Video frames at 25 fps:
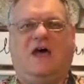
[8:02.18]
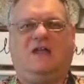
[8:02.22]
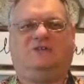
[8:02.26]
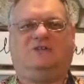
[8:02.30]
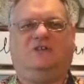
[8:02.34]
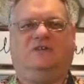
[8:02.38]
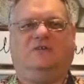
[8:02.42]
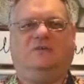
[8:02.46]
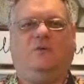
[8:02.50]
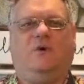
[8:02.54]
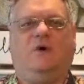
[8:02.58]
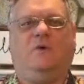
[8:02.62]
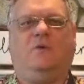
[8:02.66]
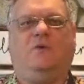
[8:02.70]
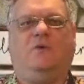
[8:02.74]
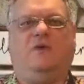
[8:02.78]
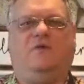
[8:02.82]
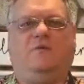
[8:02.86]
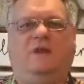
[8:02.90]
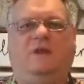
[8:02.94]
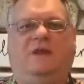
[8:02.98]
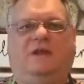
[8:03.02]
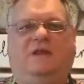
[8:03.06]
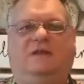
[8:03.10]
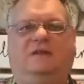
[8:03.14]
not just what
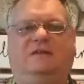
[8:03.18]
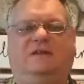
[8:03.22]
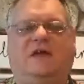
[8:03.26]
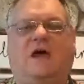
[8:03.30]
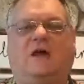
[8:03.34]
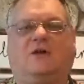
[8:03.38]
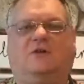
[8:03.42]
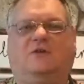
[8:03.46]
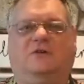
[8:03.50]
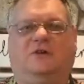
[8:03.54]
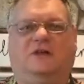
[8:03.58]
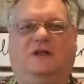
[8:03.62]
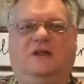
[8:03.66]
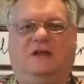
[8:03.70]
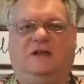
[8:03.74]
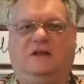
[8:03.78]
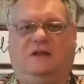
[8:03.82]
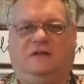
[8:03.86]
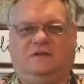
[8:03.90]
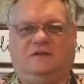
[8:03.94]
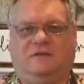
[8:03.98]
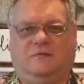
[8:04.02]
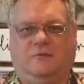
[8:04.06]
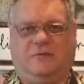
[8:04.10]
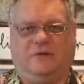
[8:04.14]
we've been
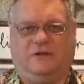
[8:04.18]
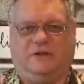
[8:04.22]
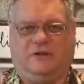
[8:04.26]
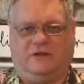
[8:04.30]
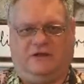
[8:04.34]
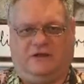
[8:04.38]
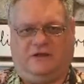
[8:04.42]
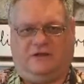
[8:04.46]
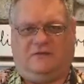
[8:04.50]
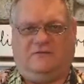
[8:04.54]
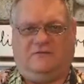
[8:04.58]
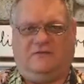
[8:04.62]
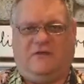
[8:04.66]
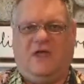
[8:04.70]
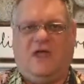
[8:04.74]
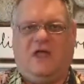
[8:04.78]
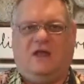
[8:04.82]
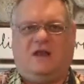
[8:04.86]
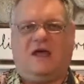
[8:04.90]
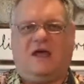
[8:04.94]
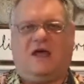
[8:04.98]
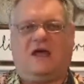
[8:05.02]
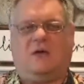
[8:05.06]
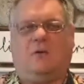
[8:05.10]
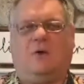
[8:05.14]
indoctrinated to believe,
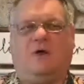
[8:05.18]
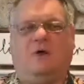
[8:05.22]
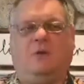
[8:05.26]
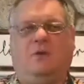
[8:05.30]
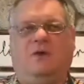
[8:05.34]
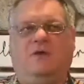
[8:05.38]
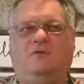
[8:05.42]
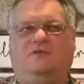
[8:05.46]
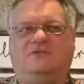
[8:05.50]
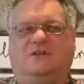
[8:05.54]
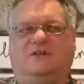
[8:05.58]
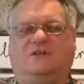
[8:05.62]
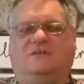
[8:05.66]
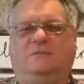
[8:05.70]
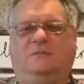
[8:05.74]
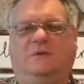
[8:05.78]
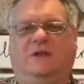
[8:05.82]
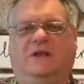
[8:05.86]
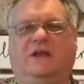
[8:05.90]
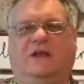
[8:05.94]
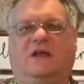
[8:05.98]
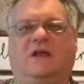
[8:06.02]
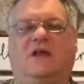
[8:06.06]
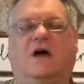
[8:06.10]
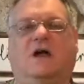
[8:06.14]
not what we've just
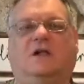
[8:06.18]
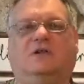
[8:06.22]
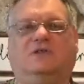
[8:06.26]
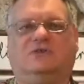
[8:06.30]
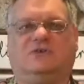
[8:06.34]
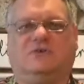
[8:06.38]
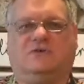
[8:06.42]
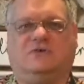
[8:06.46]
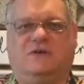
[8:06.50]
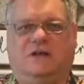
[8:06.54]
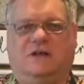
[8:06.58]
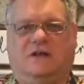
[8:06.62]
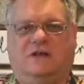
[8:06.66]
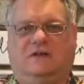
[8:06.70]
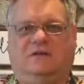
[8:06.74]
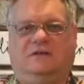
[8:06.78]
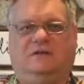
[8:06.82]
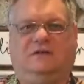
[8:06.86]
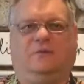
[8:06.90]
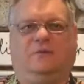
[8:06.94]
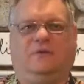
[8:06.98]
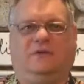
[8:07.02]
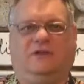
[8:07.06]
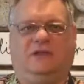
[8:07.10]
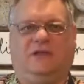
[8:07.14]
been enculturated
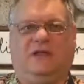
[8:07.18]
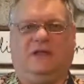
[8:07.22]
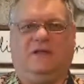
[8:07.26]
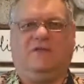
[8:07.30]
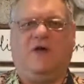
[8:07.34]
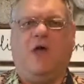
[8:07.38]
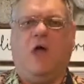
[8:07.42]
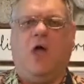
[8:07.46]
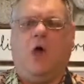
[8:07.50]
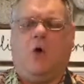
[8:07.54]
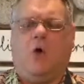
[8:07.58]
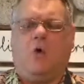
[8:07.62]
to believe?